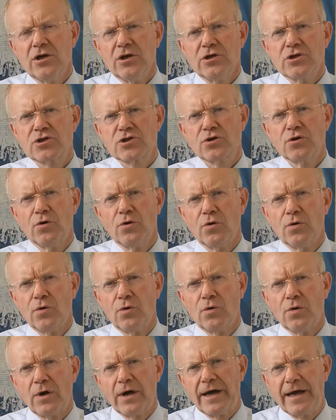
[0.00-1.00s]

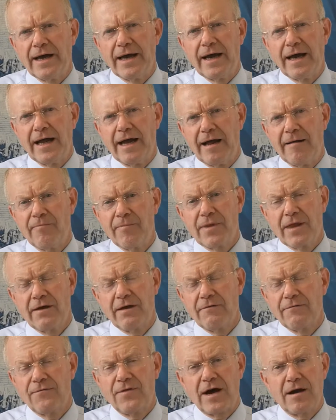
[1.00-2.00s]
So
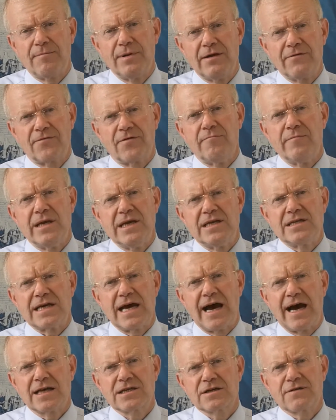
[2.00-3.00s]
far be it from me to
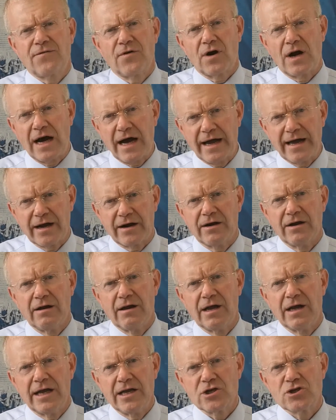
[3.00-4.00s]
ask for higher
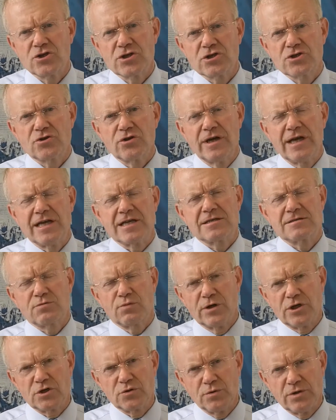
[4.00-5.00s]
interest rates,
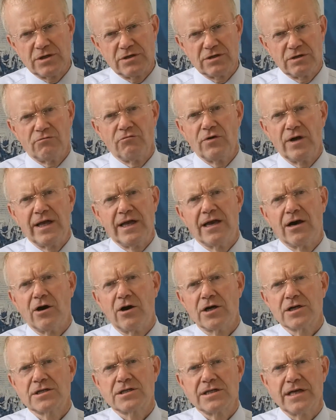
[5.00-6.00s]
which would really
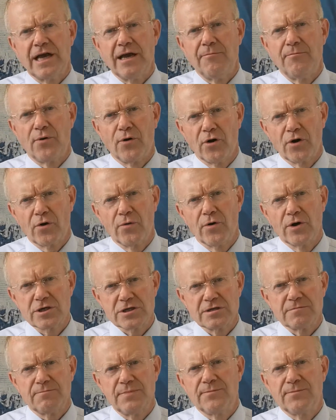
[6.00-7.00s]
hurt borrowers
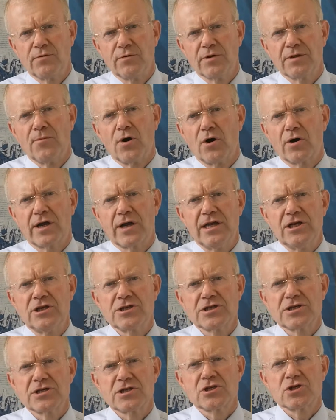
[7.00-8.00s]
and people with
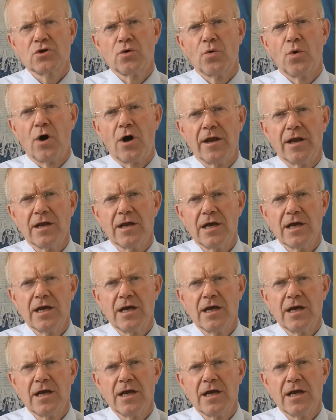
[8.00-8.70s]
mortgages and so on.